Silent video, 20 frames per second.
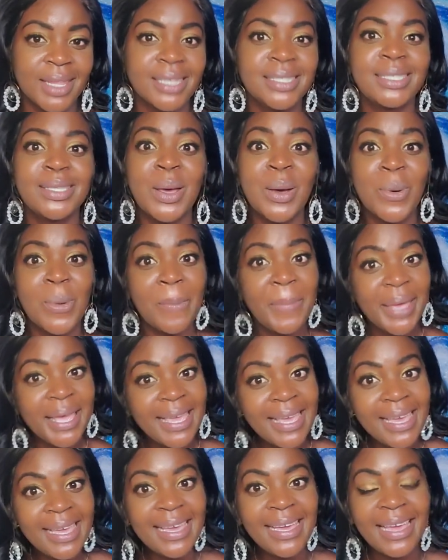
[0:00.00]
So
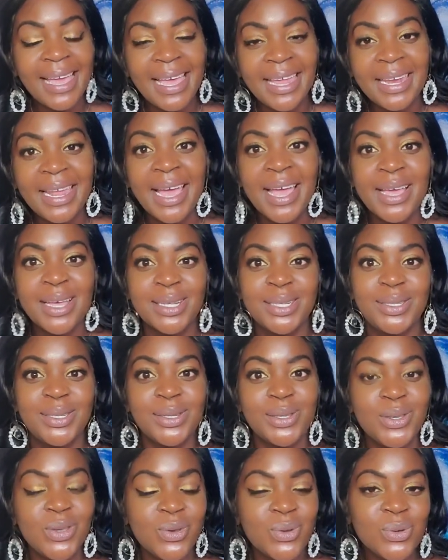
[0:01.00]
begin to
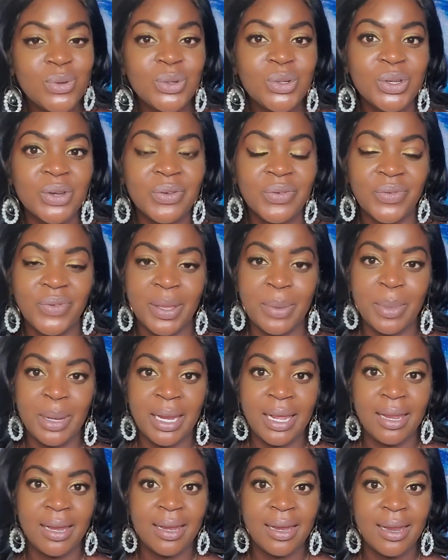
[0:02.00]
use your
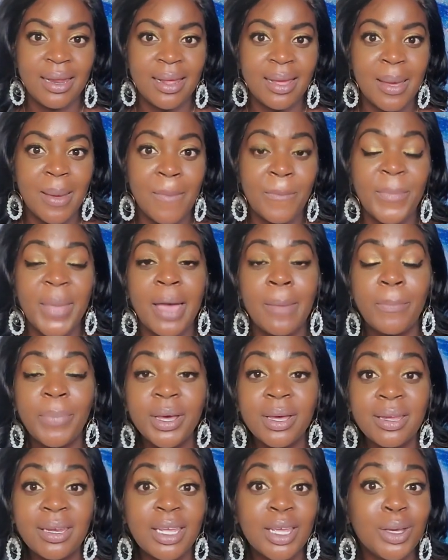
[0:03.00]
feminine by
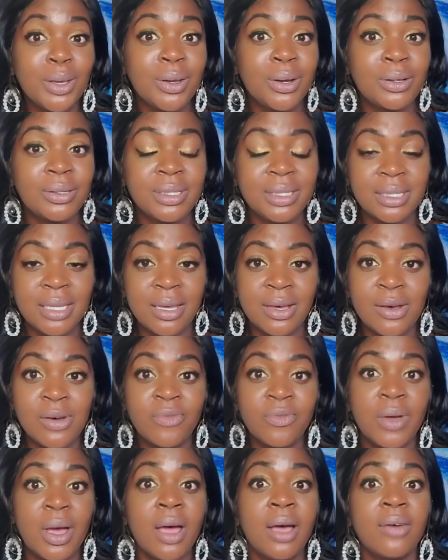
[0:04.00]
putting
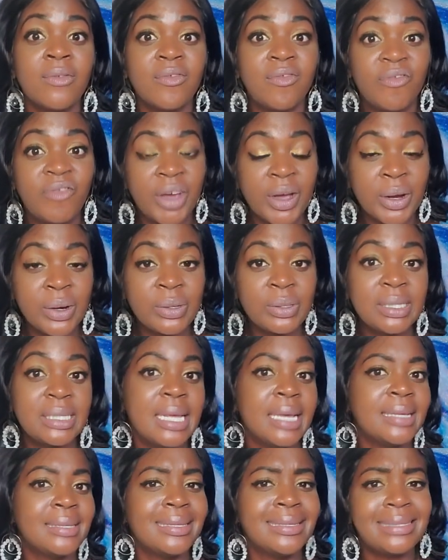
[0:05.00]
yourself first,
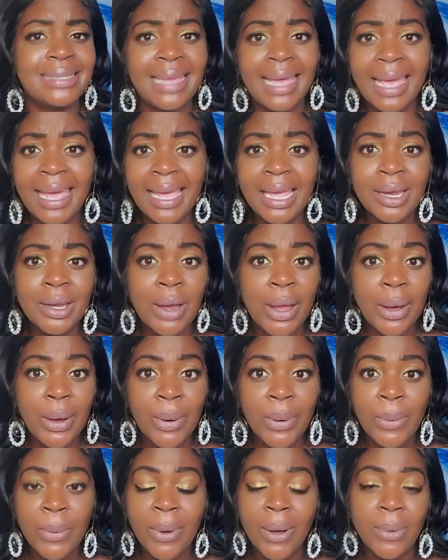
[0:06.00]
saying
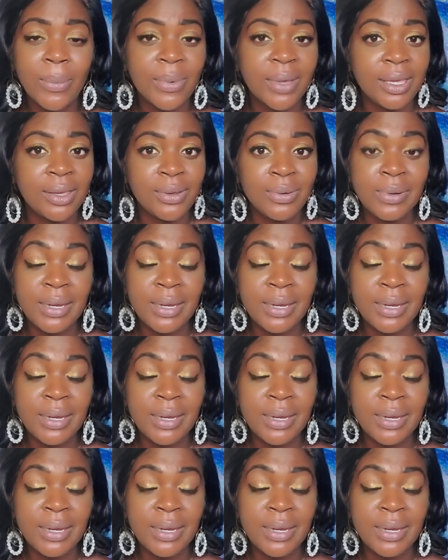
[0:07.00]
no when you